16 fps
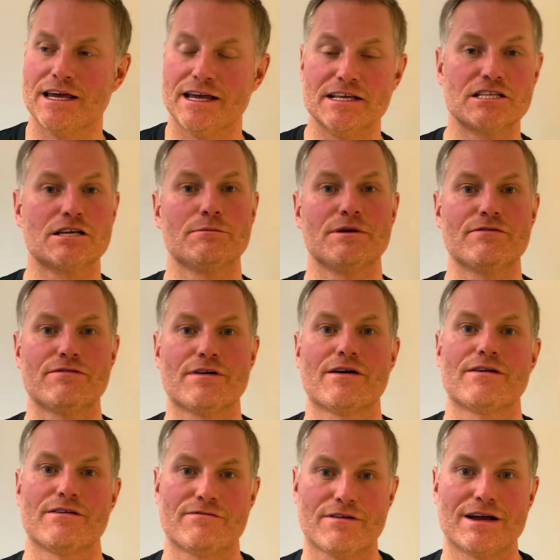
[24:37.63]
is going to be
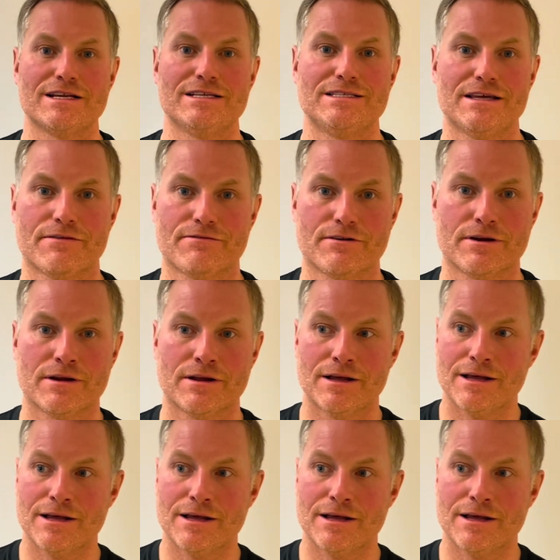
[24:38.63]
very, very different.